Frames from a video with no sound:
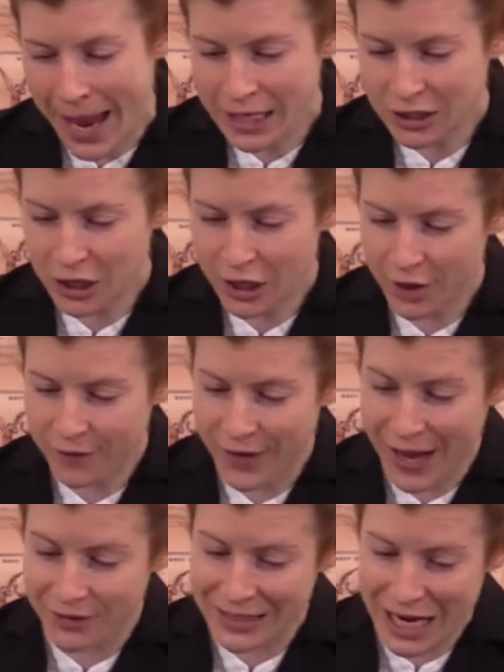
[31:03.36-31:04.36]
back to her
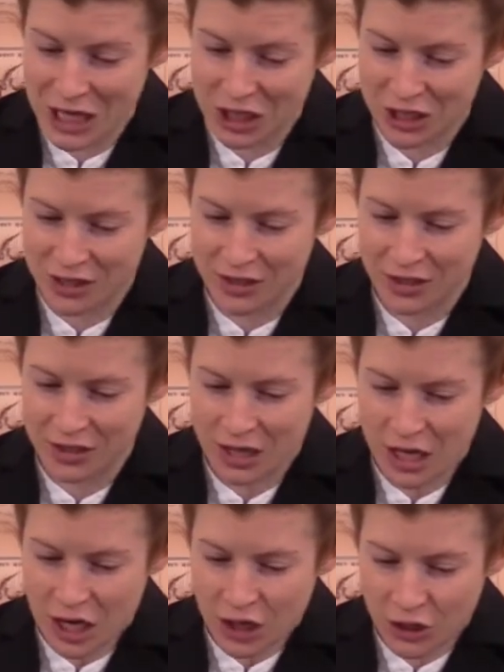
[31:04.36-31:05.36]
foundations
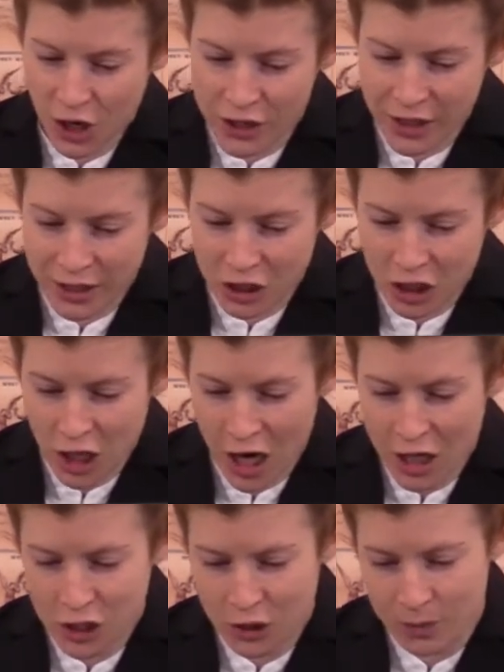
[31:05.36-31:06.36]
so that the
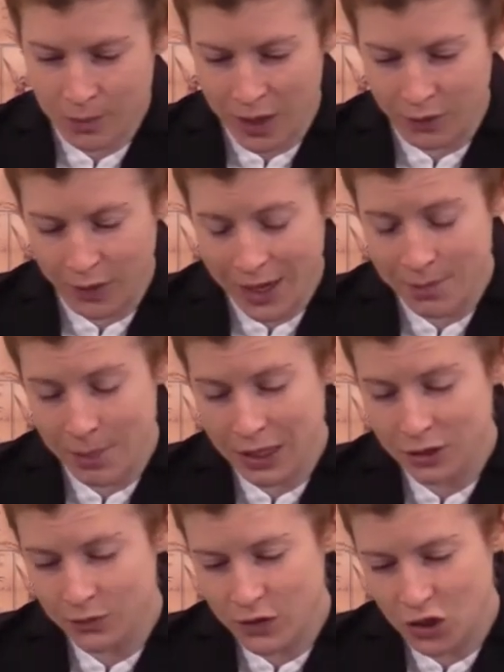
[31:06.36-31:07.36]
church could be
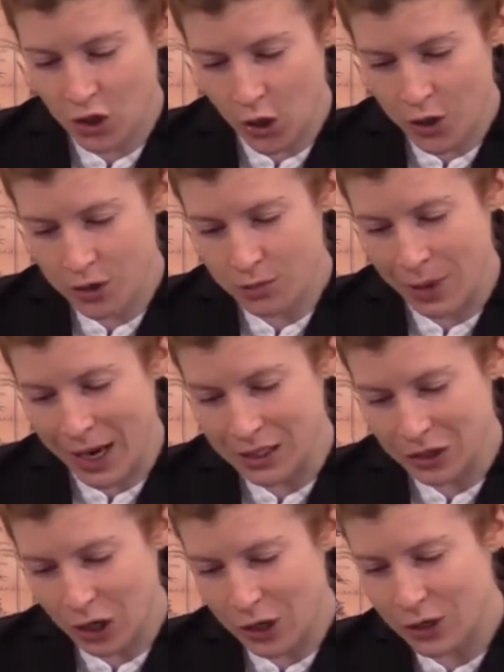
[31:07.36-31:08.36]
rebuilt stone by
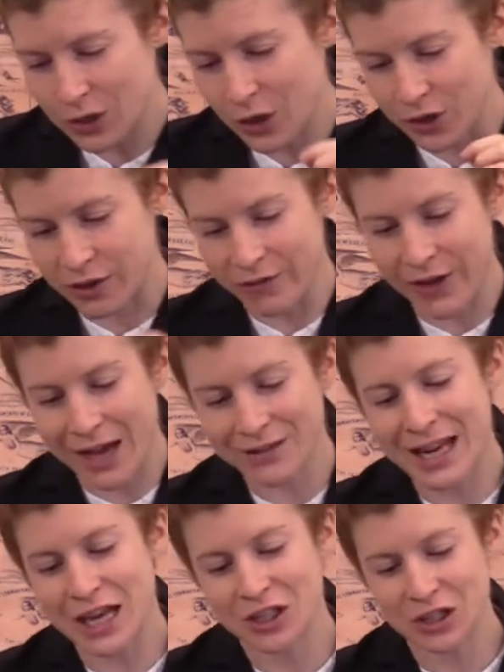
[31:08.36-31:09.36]
stone on the
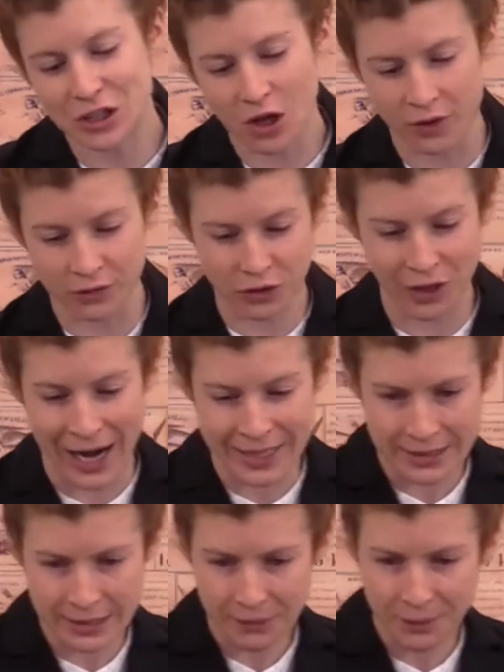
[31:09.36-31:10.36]
foundation of
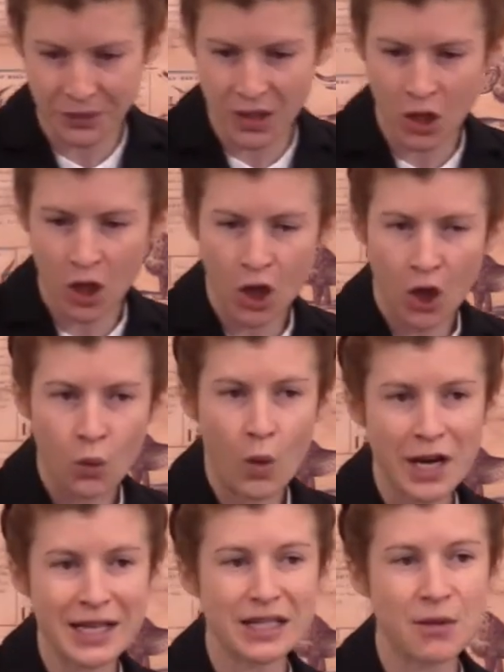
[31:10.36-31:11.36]
Christ.
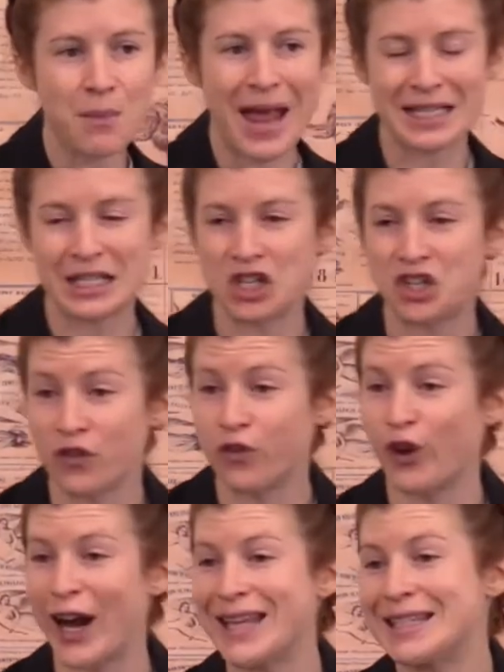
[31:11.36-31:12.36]
What is the message
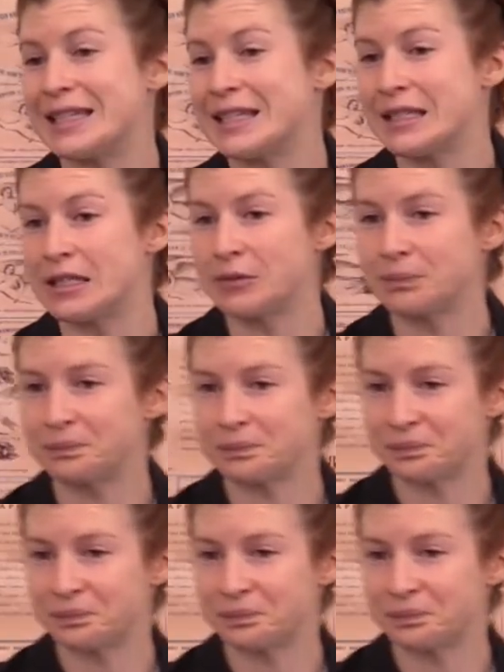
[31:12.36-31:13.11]
of Francis?